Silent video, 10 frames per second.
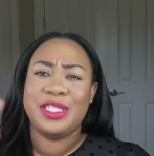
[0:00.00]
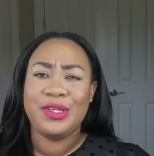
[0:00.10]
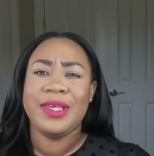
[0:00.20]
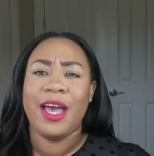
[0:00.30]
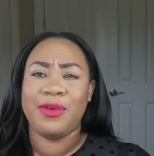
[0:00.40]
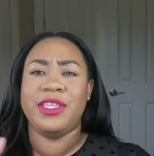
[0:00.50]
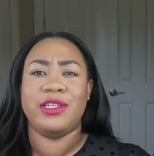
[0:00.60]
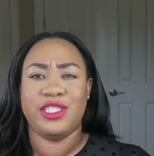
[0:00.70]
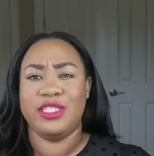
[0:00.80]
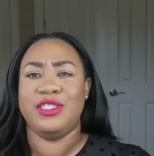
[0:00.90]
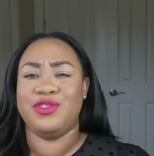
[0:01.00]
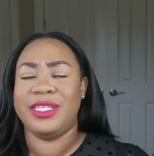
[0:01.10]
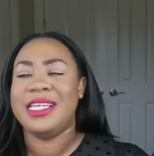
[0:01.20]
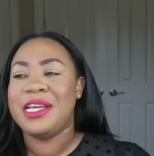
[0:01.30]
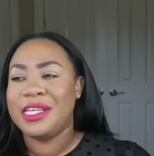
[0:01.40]
Do that with your
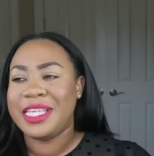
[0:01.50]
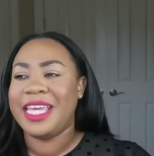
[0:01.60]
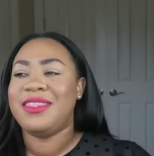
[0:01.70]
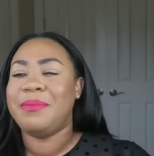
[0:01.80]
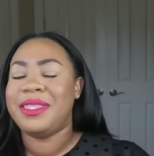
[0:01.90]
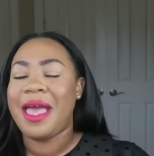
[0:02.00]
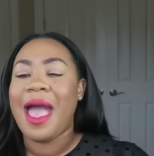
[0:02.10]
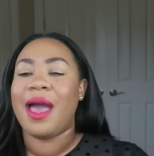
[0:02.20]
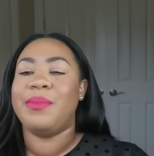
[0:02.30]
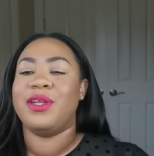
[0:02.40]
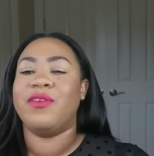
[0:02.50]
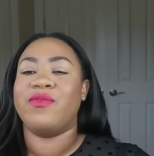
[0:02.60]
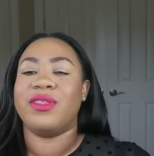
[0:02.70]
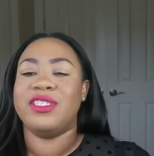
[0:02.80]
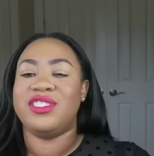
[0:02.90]
children. Get them in the habit of
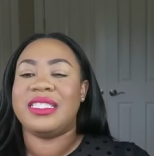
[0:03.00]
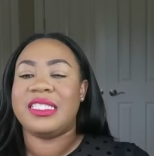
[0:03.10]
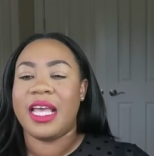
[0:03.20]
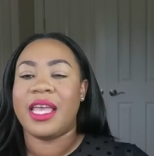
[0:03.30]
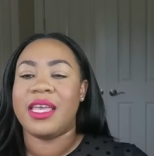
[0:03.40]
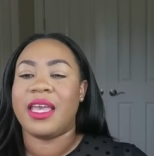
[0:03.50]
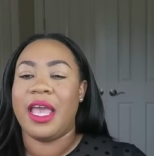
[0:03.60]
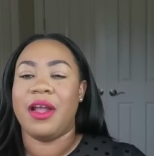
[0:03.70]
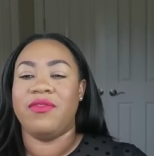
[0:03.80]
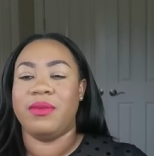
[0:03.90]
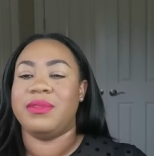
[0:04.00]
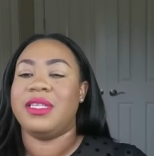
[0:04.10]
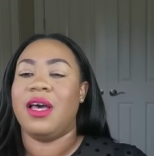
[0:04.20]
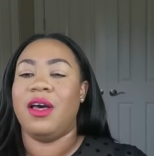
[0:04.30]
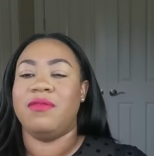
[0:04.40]
really just taking care of
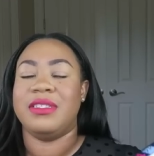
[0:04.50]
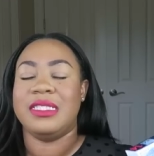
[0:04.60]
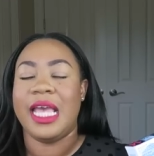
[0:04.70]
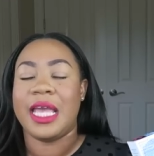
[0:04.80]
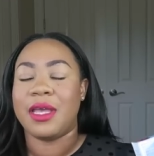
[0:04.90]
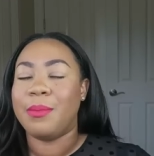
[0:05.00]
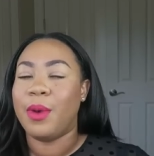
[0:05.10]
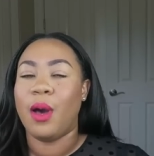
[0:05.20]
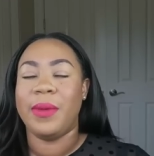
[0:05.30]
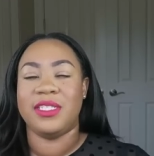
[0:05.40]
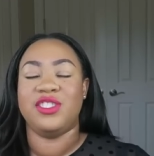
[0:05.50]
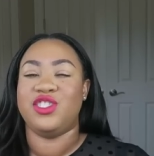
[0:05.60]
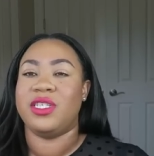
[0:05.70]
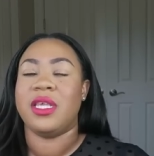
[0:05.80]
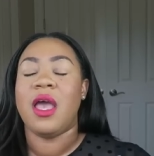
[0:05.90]
themselves and taking a moment to
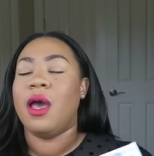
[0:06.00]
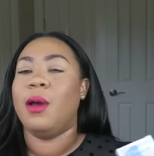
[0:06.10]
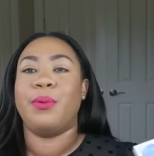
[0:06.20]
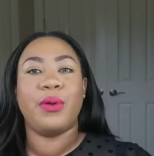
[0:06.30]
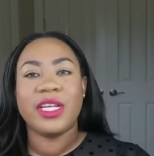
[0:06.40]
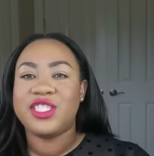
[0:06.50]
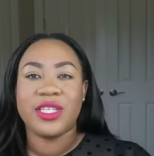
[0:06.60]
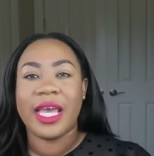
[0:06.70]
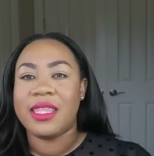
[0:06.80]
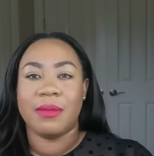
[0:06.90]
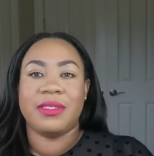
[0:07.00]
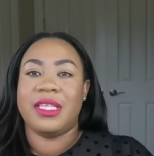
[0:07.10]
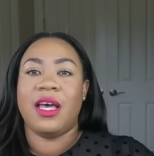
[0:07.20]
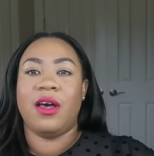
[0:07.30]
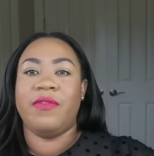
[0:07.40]
just appreciate
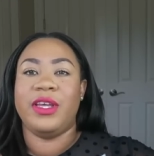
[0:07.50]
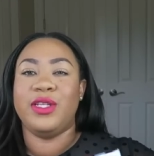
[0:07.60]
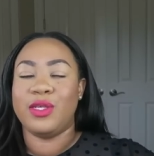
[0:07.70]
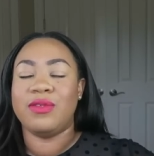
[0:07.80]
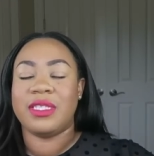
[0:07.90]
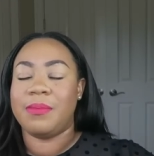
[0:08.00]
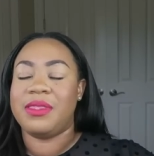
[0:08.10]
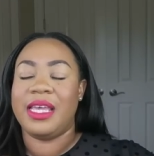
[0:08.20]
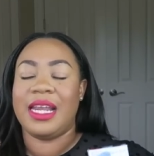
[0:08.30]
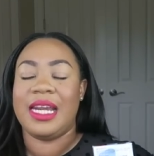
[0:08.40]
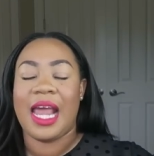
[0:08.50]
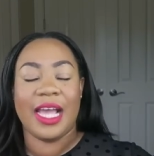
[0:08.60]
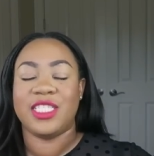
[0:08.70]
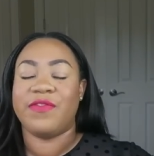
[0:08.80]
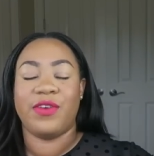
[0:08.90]
themselves and do something
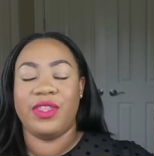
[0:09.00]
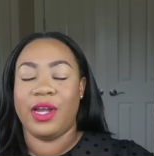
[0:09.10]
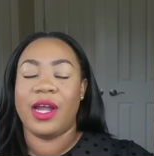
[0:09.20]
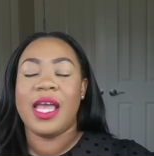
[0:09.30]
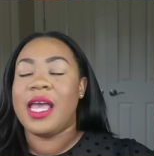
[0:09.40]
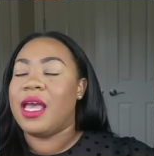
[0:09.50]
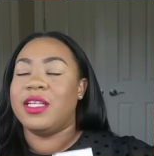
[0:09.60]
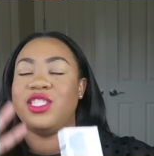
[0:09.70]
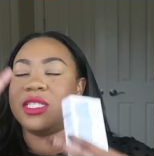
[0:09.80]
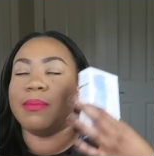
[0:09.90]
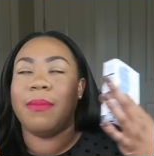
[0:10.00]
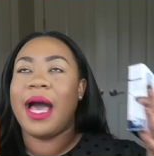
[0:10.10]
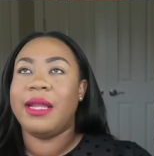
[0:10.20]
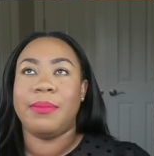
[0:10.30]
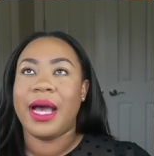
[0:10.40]
nice for their just
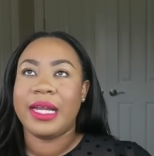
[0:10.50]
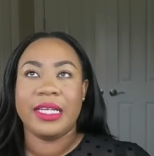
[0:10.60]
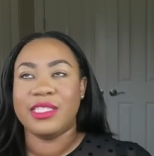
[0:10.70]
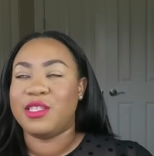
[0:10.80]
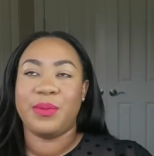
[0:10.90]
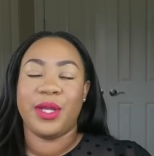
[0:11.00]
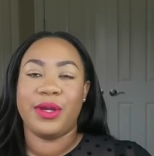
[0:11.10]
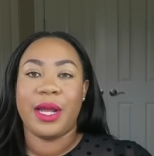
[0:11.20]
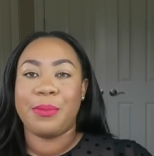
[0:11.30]
mind, body, and spirit.